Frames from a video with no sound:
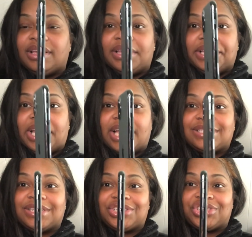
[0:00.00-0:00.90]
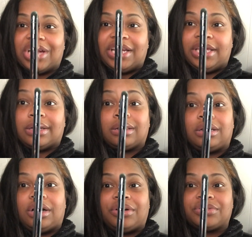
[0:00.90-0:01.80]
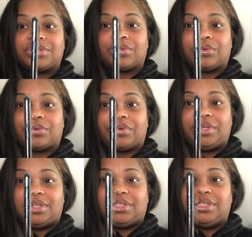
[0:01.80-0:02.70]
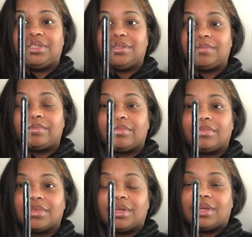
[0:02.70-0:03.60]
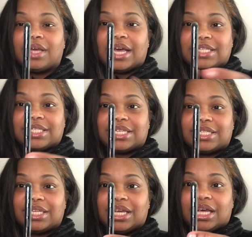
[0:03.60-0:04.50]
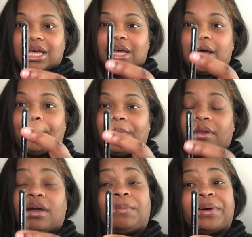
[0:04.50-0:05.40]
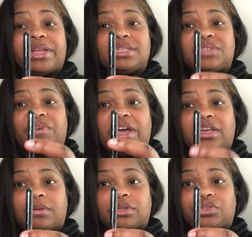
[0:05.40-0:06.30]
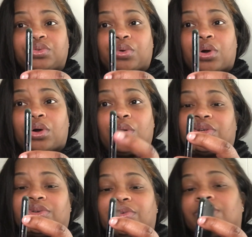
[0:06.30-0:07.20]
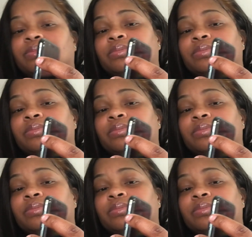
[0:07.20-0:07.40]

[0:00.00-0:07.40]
It has this shiny gloss green has his up and down buttons, volume control,